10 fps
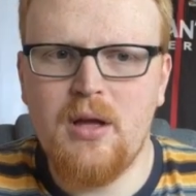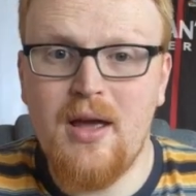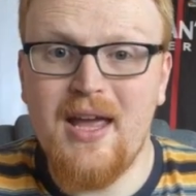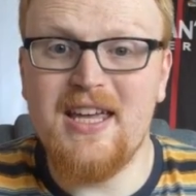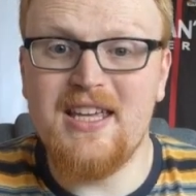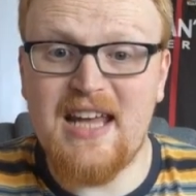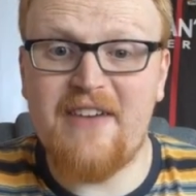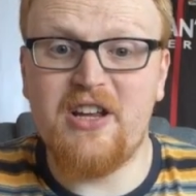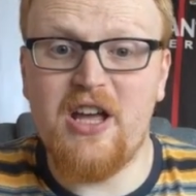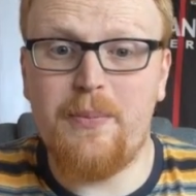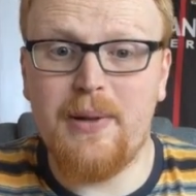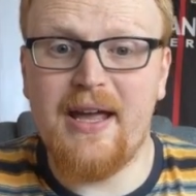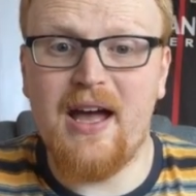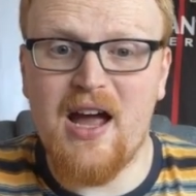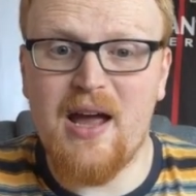He's definitely a player
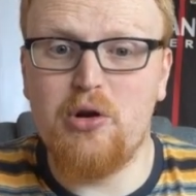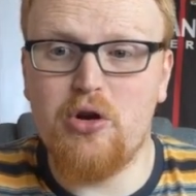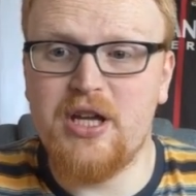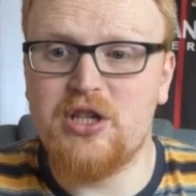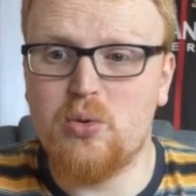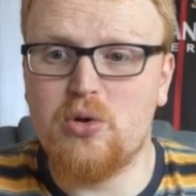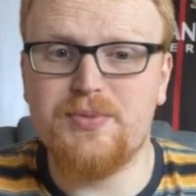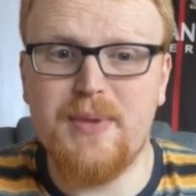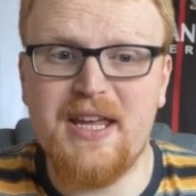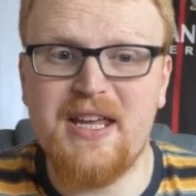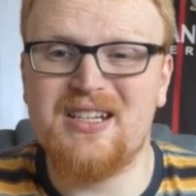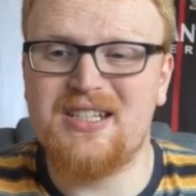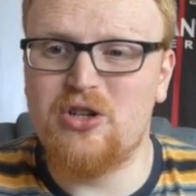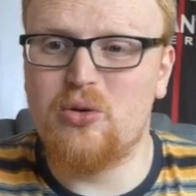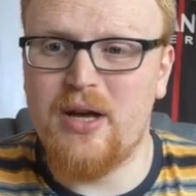I am looking towards making a
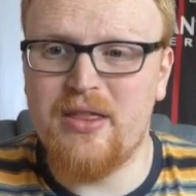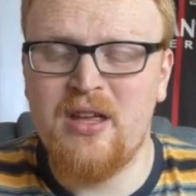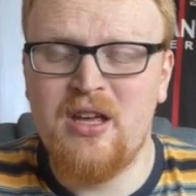deal with